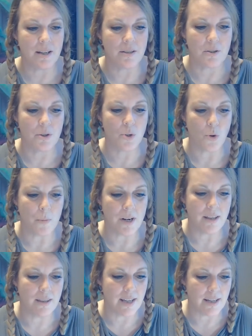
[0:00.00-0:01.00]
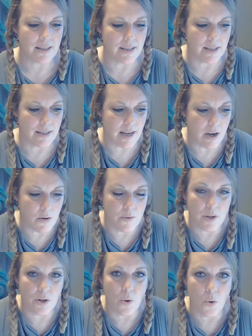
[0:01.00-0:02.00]
there's so many things in the tarot
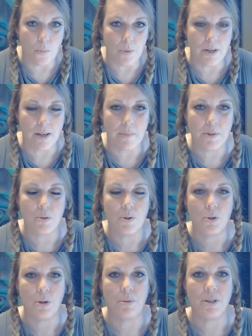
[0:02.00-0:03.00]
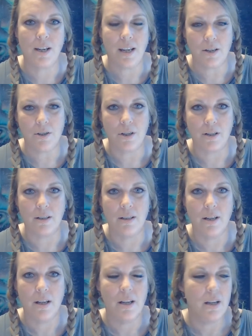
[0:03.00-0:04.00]
that are opened up to interpretation,
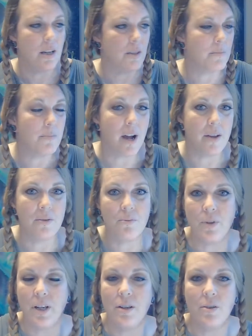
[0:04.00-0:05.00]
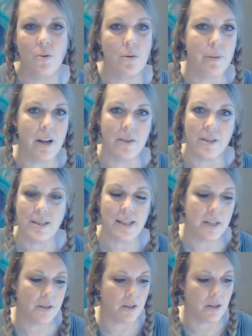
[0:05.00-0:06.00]
either by the reader or by the
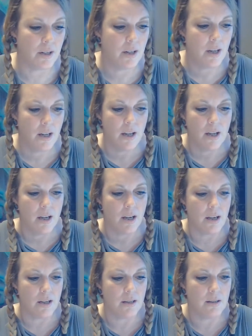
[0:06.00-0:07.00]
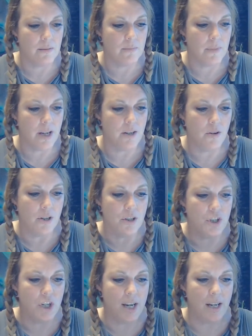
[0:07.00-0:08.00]
seeker. And you can
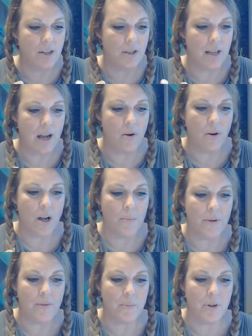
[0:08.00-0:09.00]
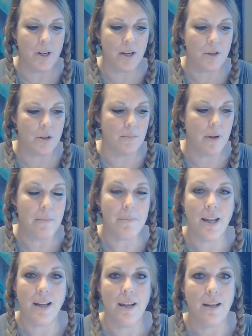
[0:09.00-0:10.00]
change the outcome of the prediction by
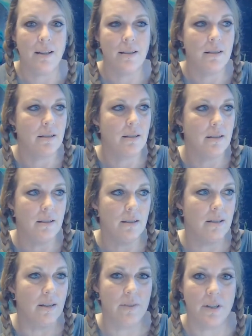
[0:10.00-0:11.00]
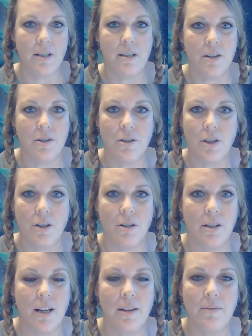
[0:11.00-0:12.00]
making different decisions in your
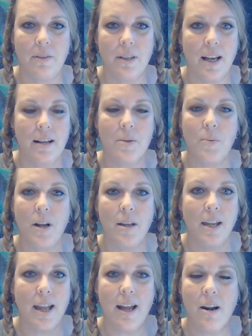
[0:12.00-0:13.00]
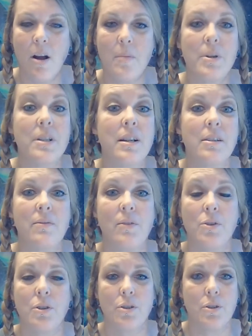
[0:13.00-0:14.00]
life. And that's why you cannot predict the
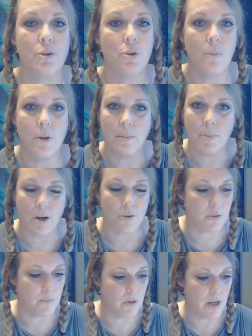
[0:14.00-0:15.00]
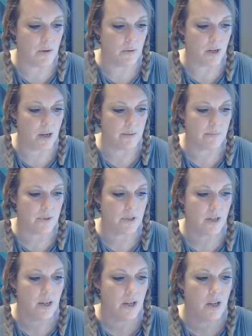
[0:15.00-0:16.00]
future, because there's so many possible
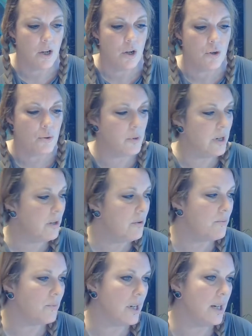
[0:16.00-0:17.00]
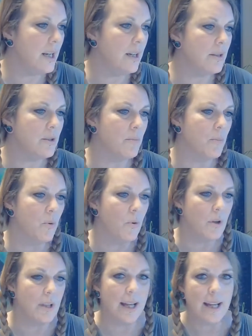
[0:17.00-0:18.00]
outcomes. Treat your reading as
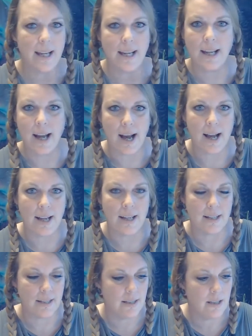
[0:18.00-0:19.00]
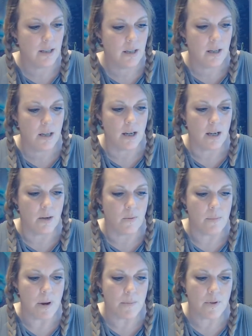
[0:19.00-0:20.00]
more like a guide.
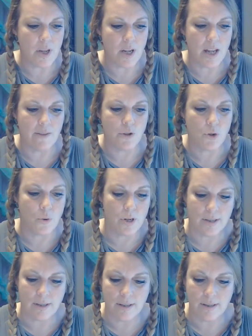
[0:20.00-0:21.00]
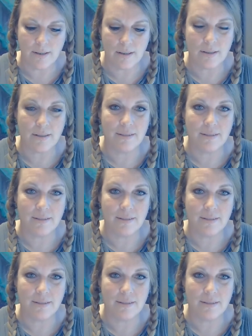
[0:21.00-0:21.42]
Remember that you have choices.